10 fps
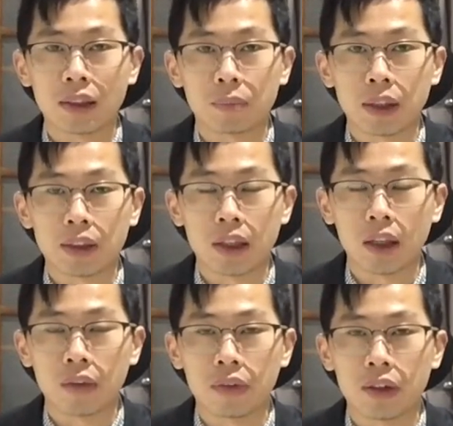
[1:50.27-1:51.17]
passing
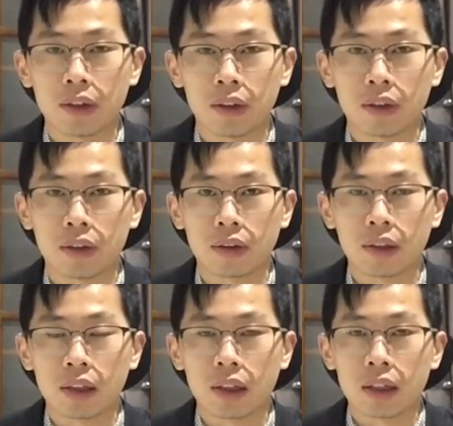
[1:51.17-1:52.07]
out the
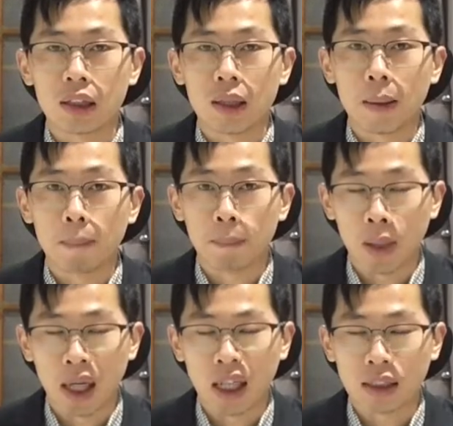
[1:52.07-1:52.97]

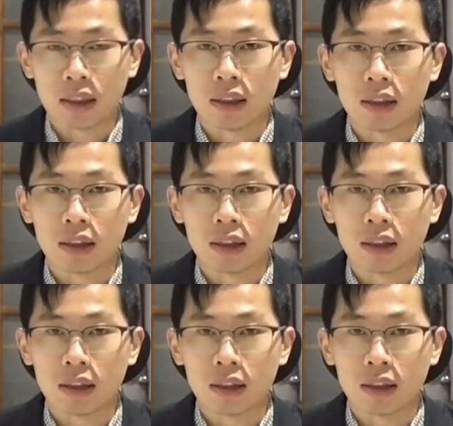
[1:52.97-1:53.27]
blood.